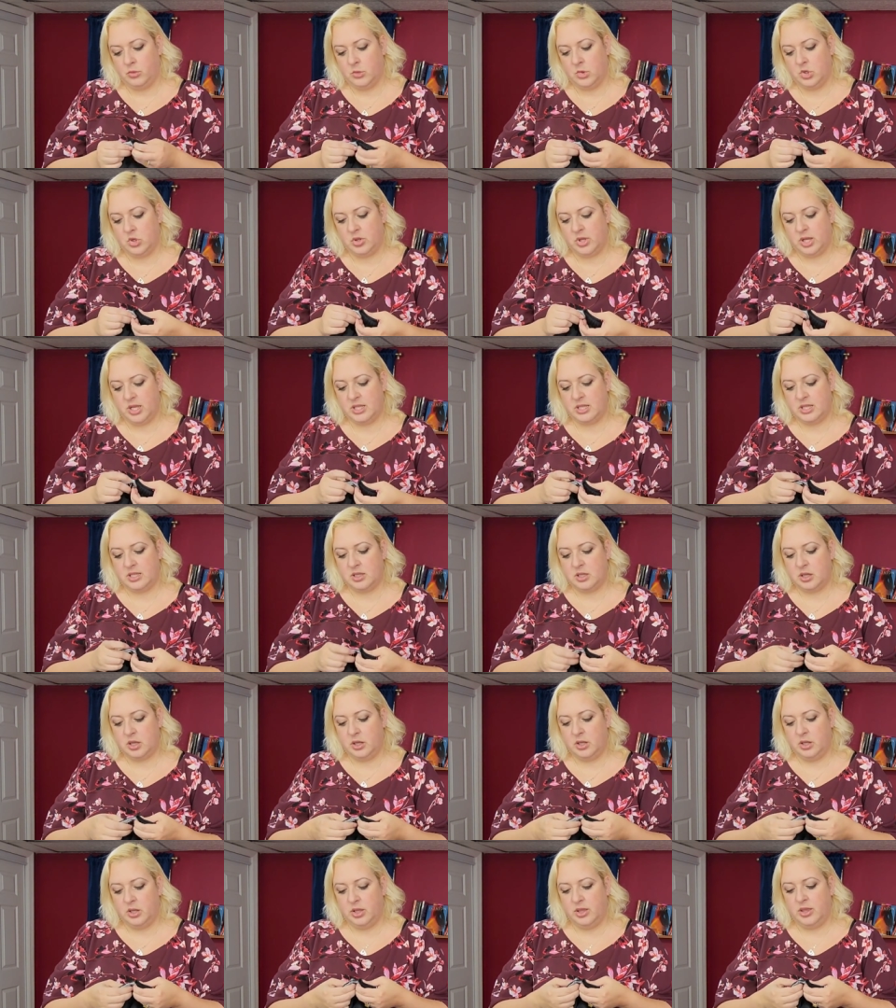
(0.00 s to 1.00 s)
So that's
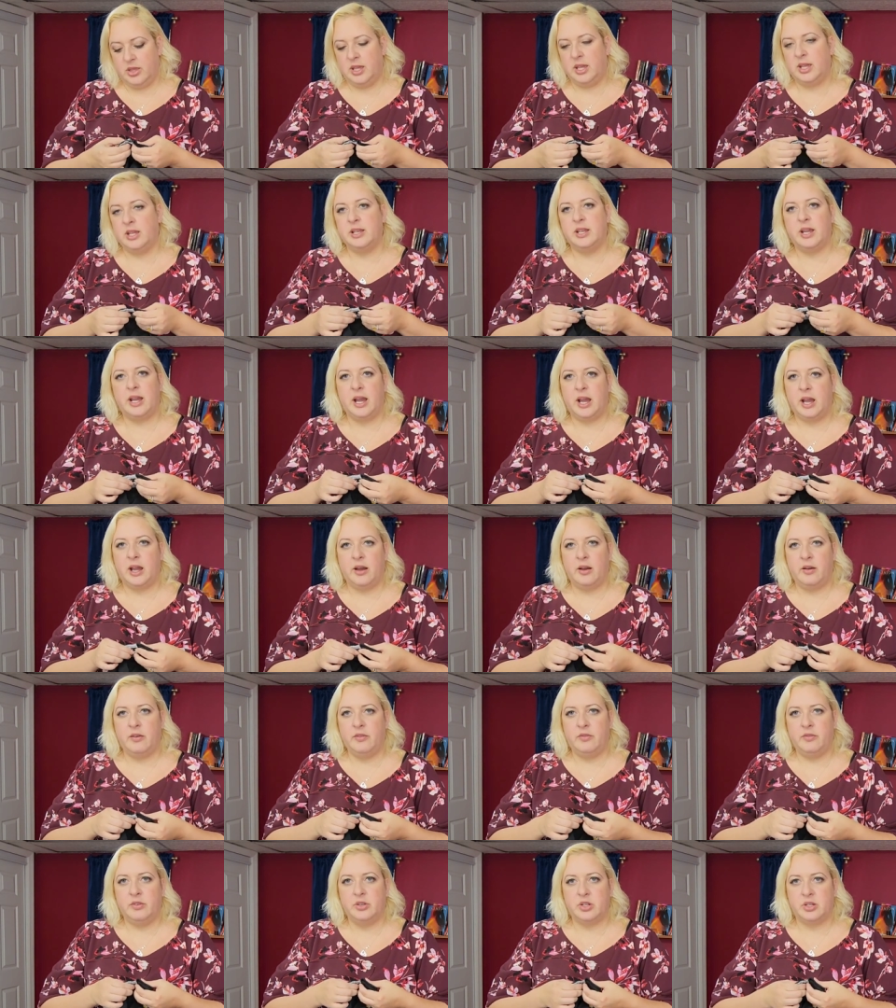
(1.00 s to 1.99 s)
a good thing to
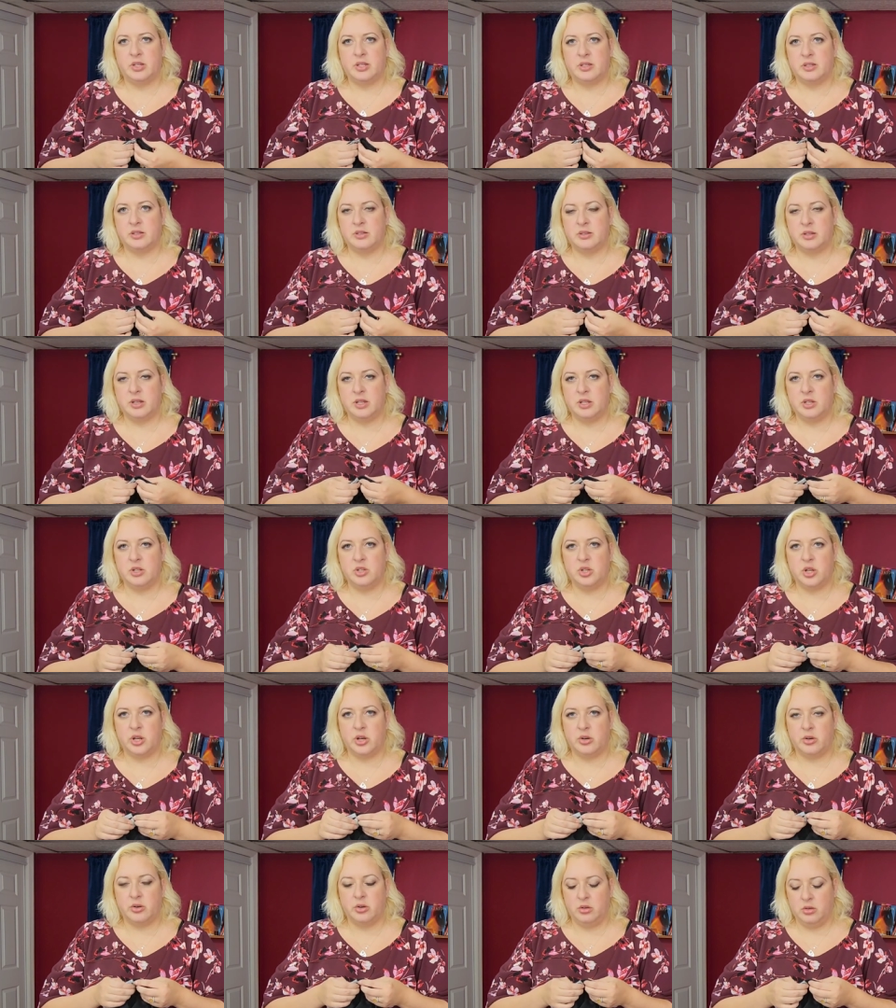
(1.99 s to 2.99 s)
have just in
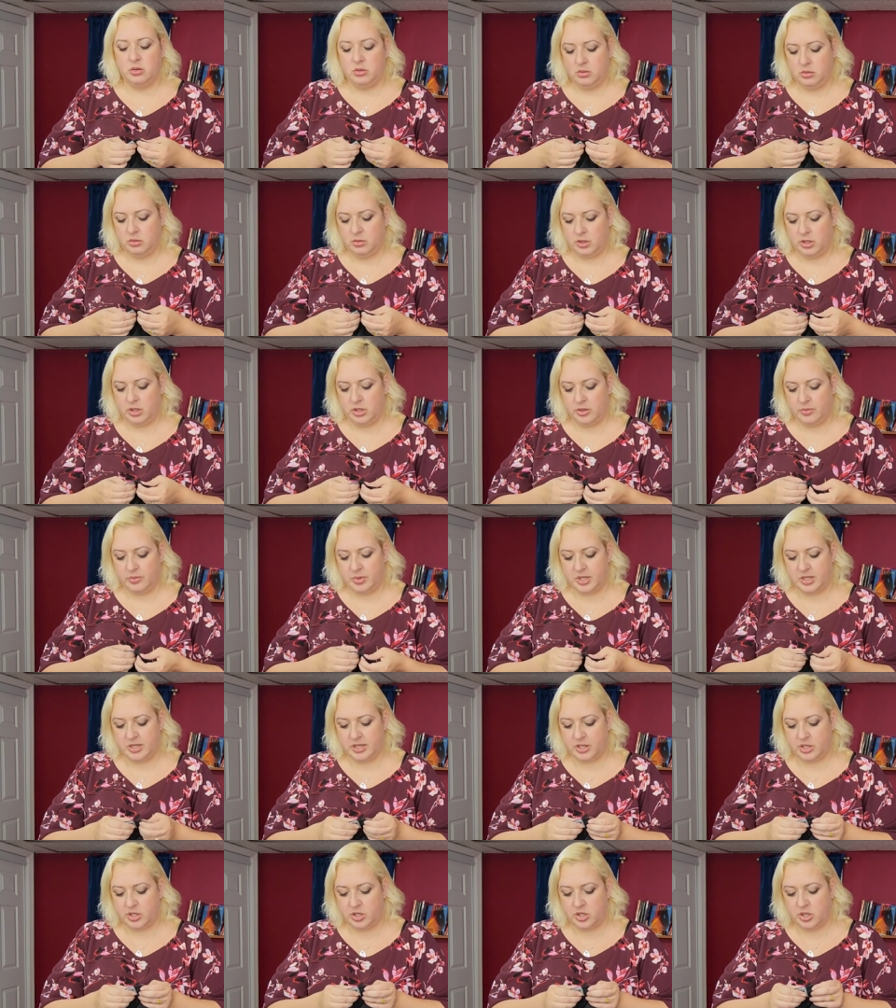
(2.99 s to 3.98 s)
general in your
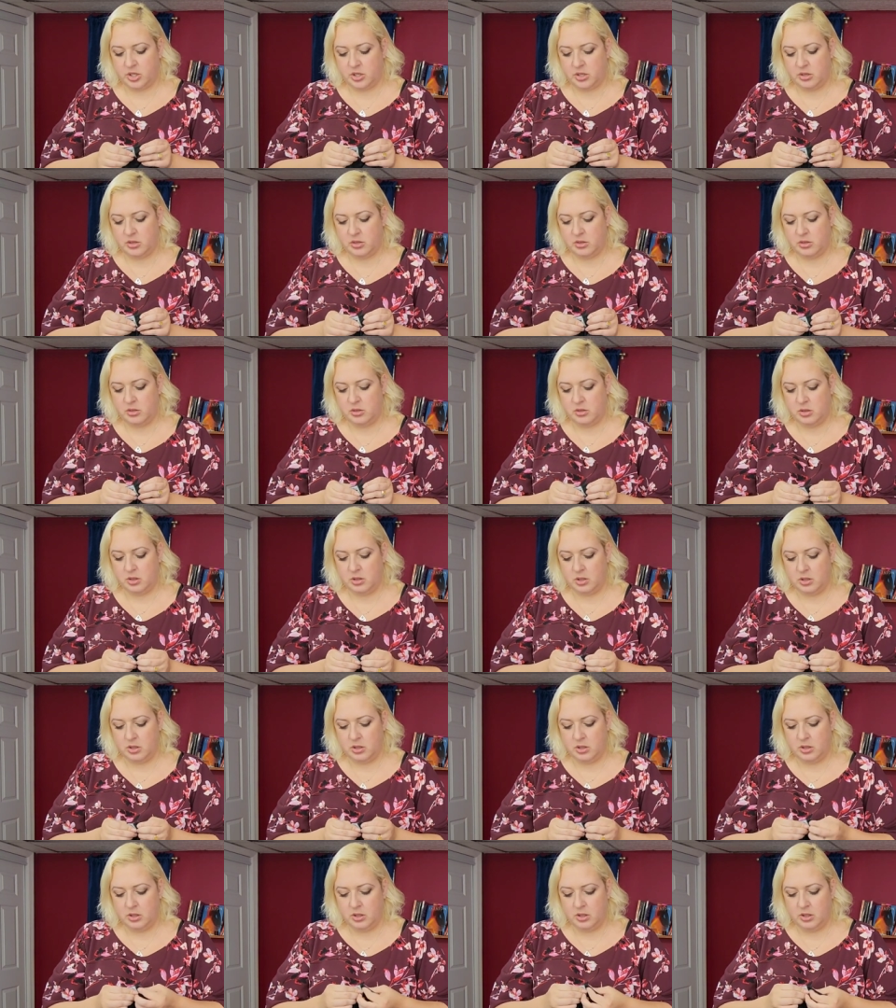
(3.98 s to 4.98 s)
possession
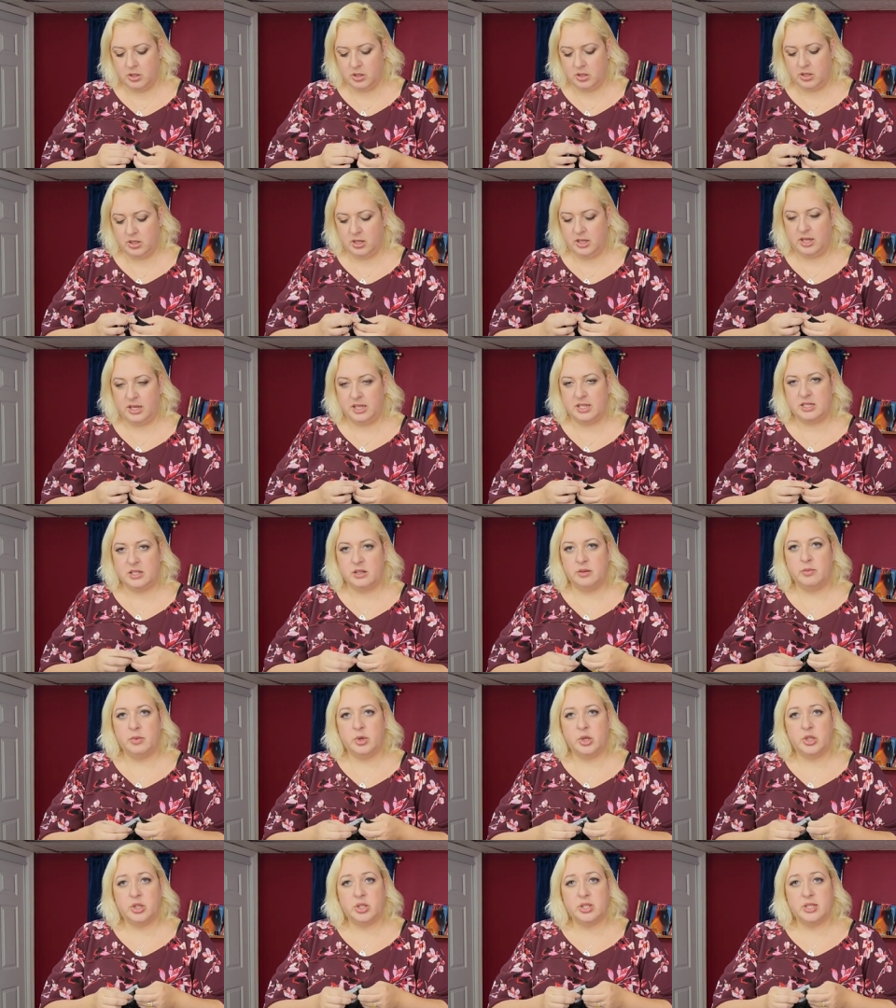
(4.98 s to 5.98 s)
in case an
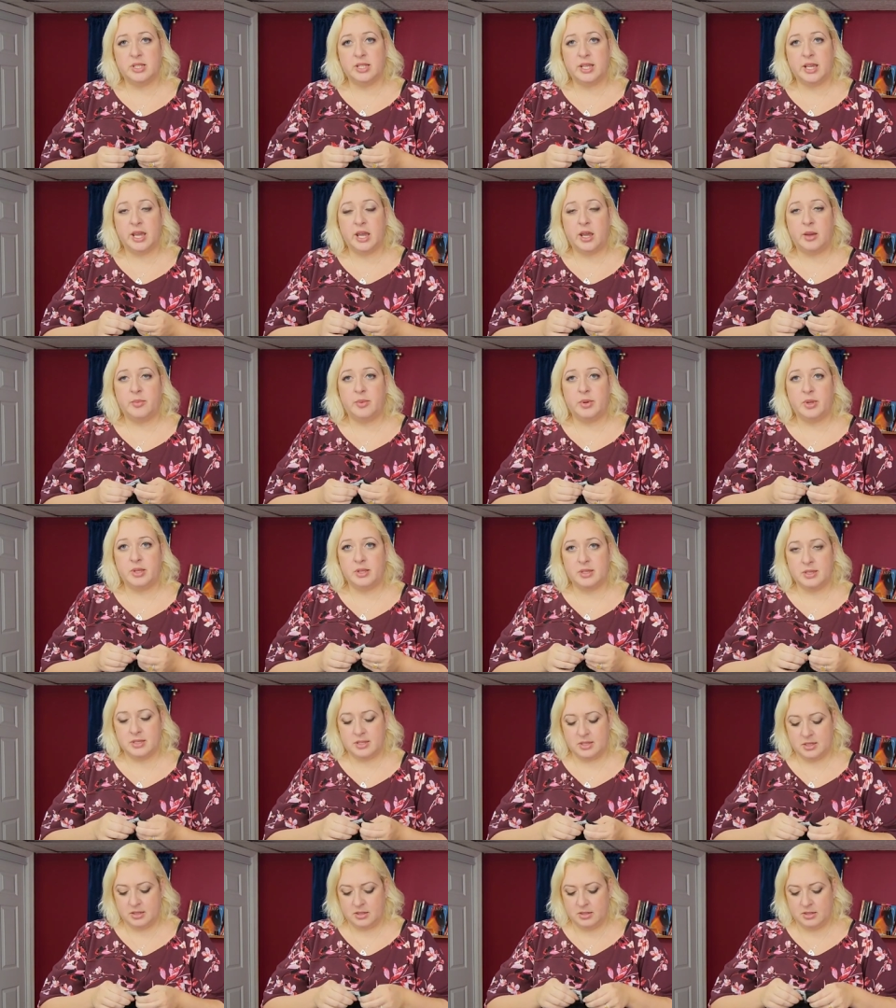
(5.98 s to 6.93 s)
emergency happens.